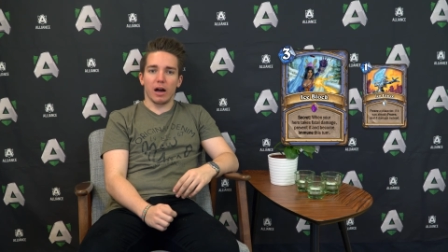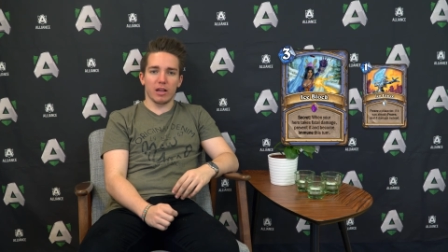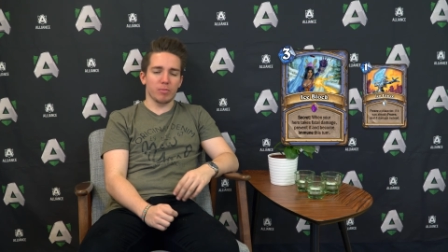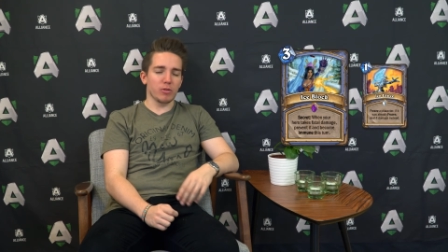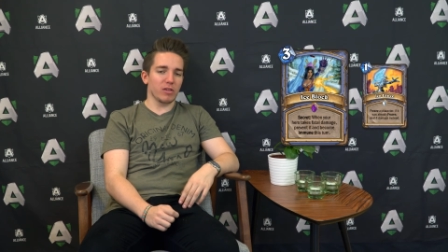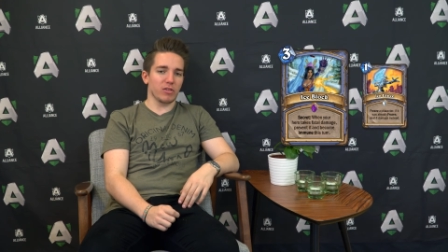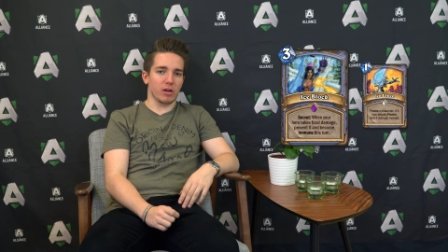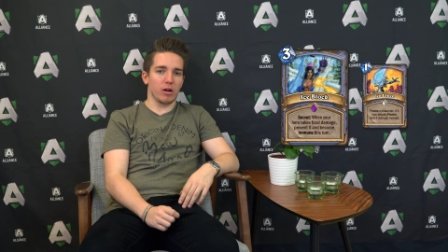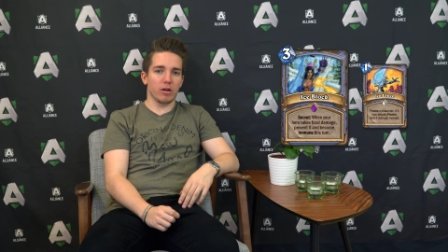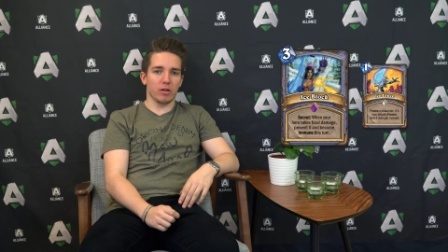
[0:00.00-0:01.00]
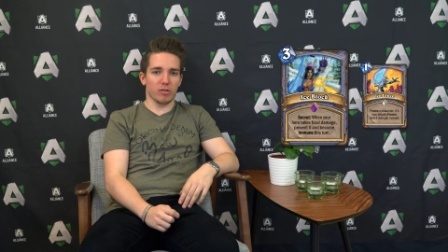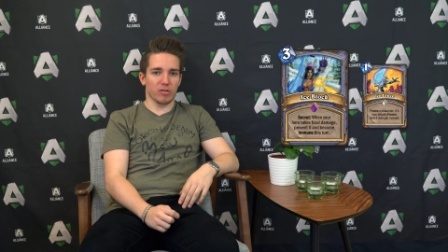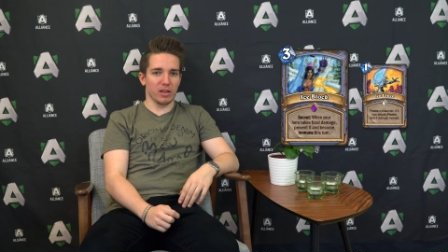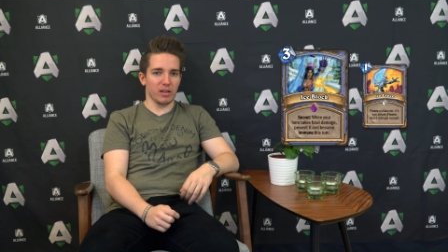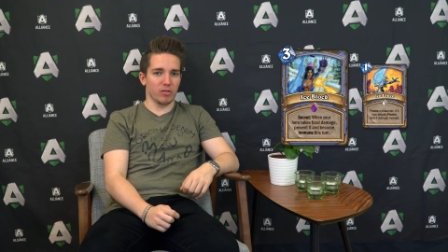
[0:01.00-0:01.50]
Ice Block as a card
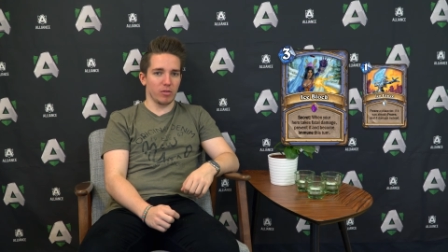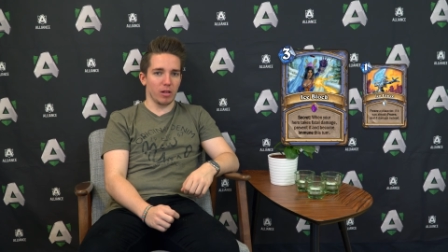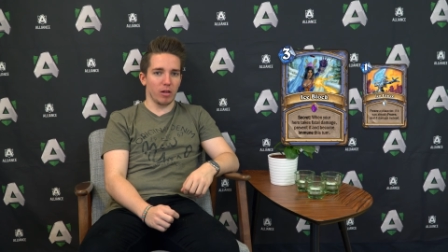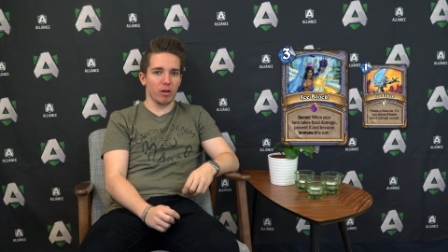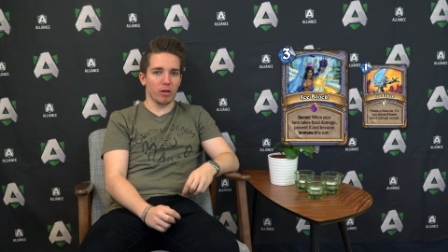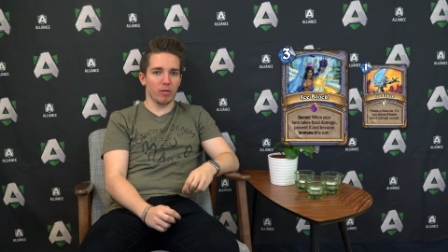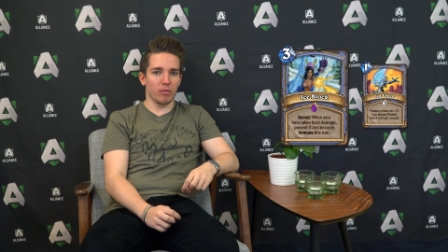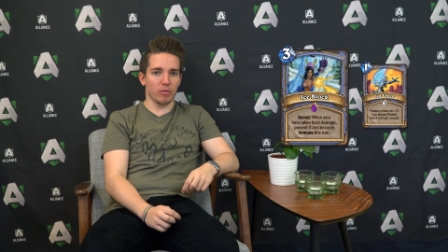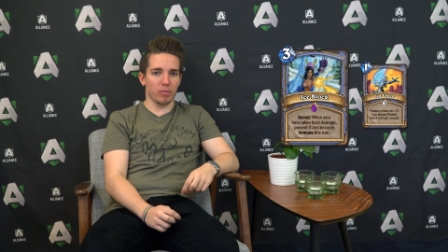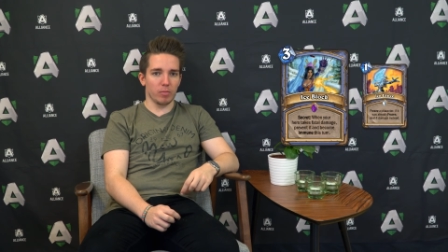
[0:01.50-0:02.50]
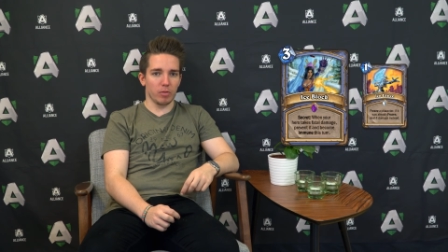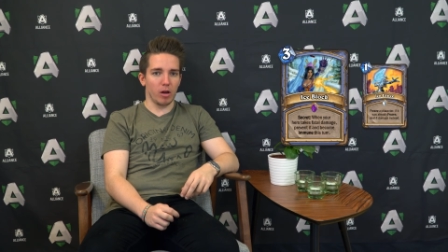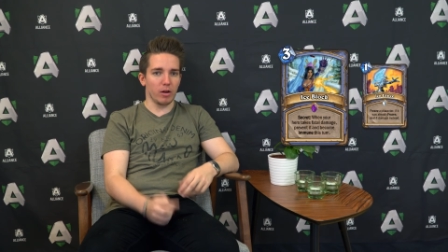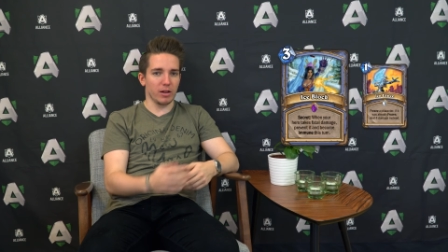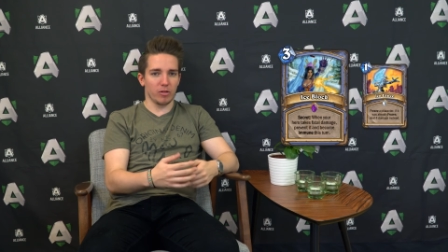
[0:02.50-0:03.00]
just leads to a lot of
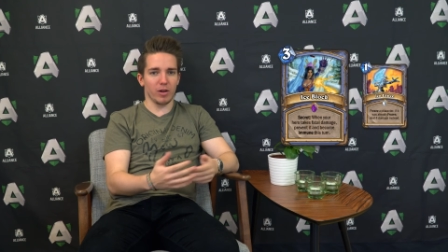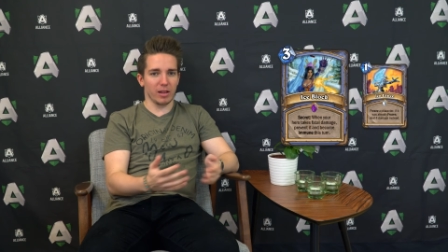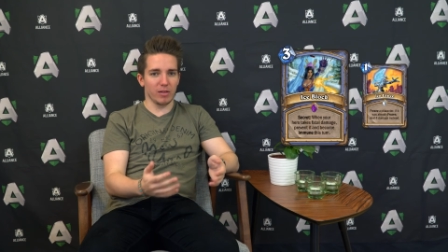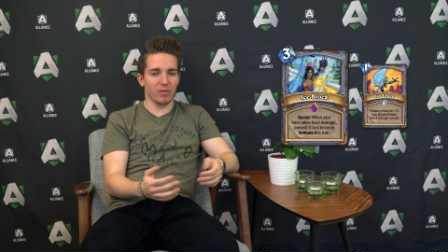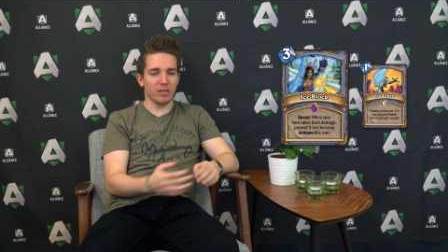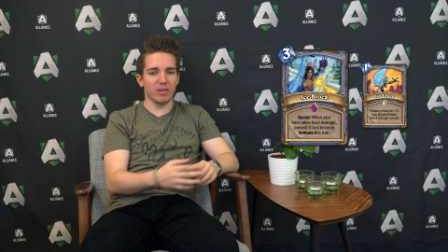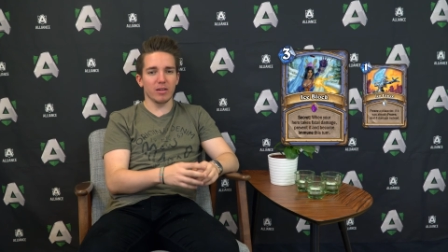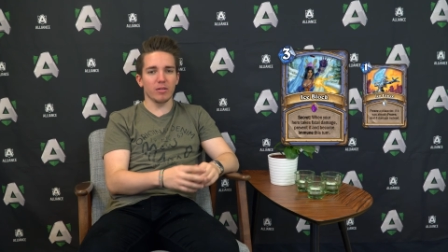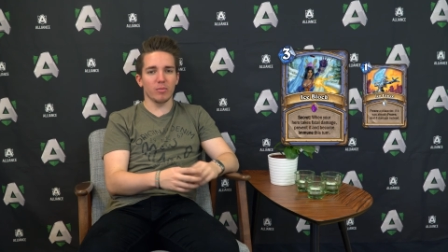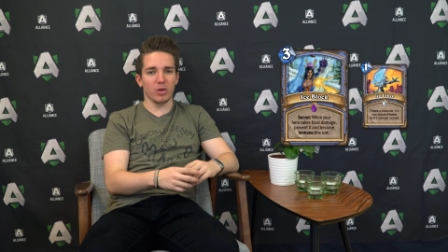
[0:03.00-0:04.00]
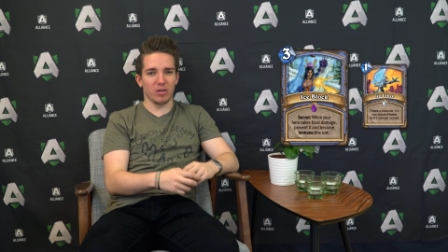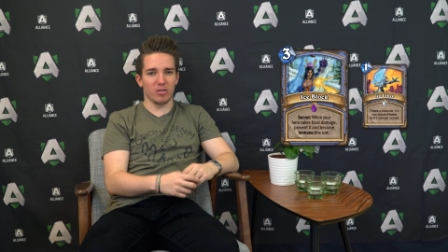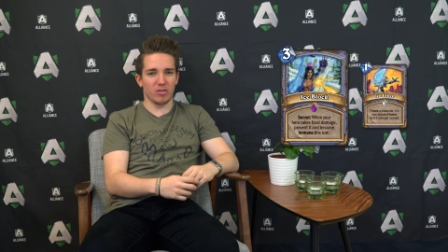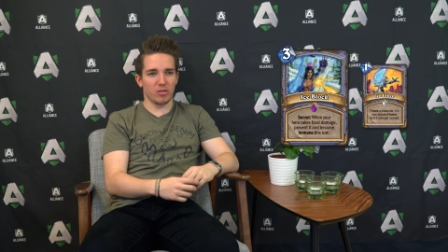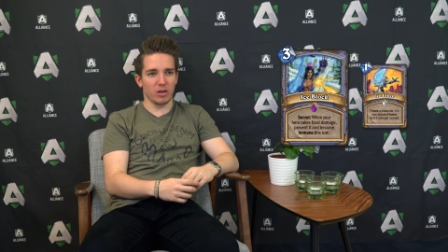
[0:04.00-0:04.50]
non-interactivity,
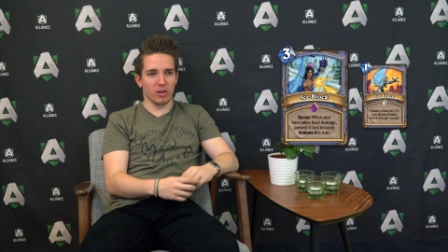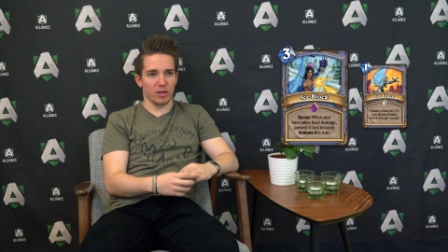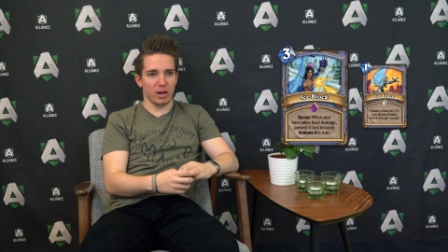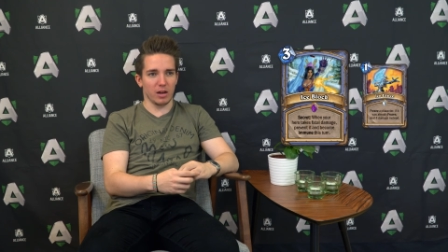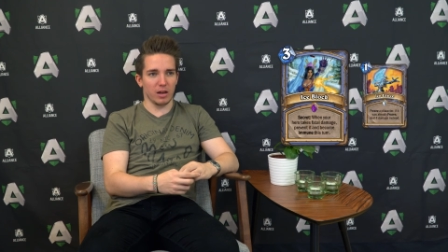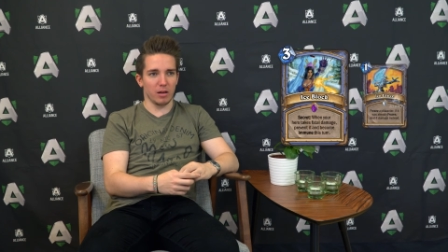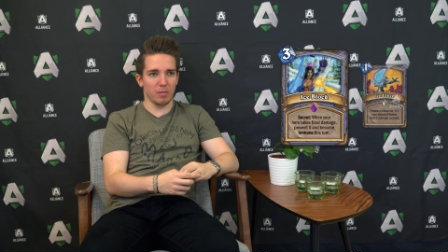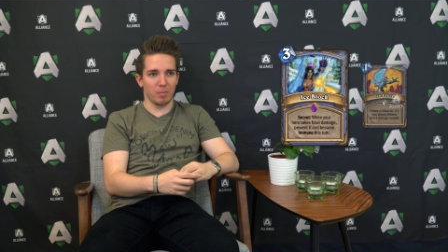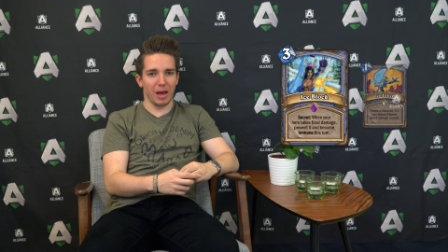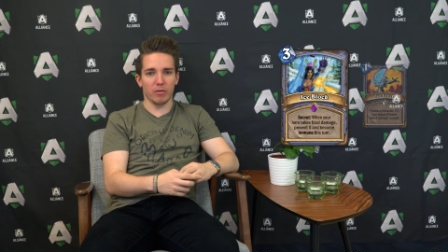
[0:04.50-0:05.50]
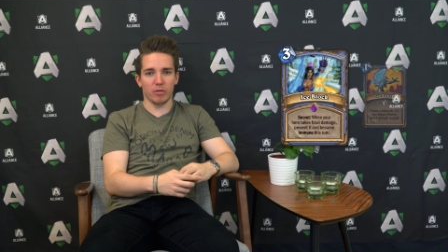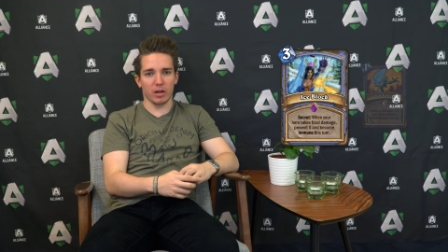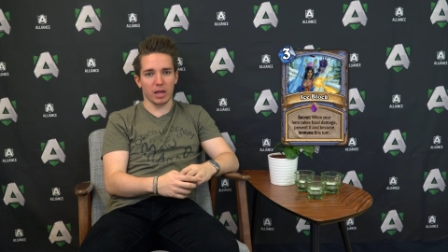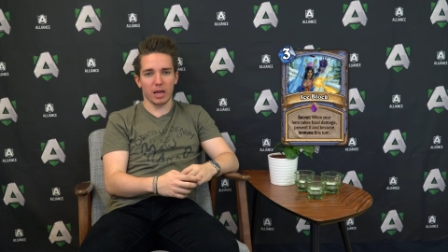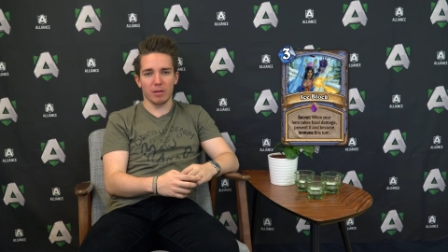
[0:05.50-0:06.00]
which is kind of bad
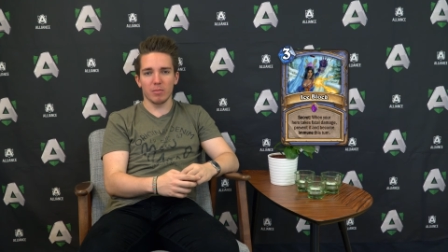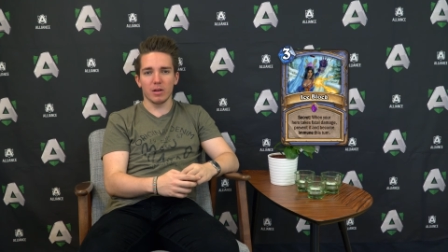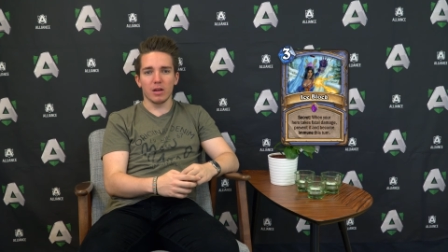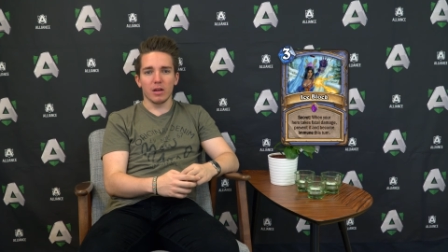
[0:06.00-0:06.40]
for the game.